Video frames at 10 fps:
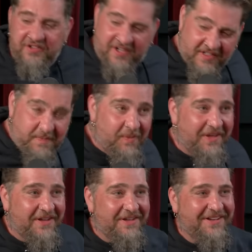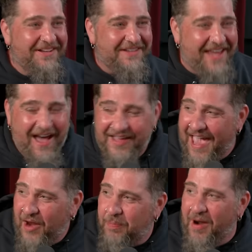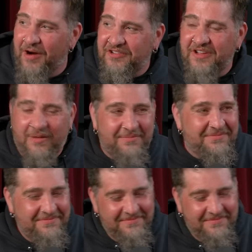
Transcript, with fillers: and hits me with like a, a cat, cattle prod or something.